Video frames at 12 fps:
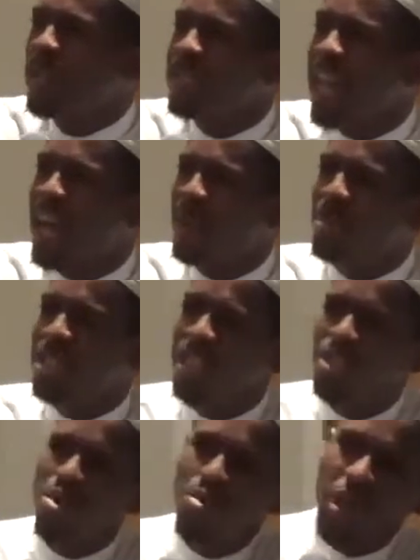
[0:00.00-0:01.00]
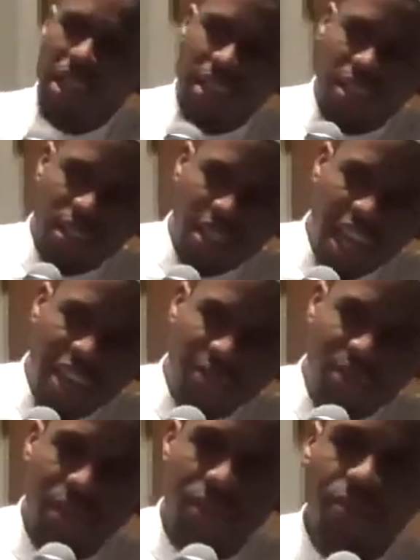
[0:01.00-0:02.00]
these idols that you make it
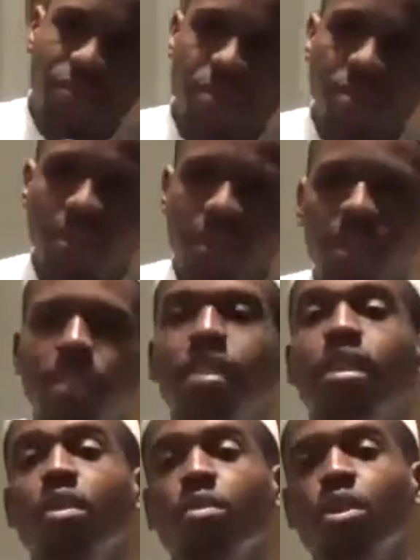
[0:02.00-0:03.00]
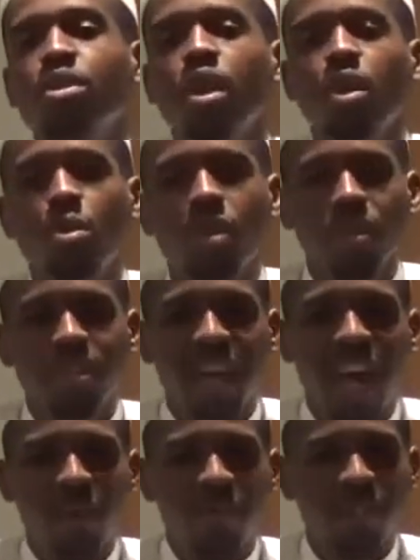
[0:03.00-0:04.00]
itikaf with? In other words, what are these
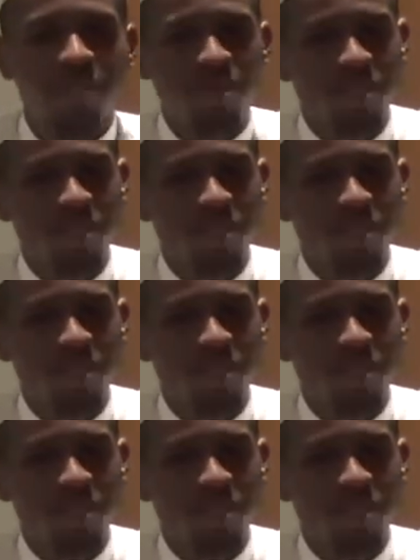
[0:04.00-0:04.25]
idols that you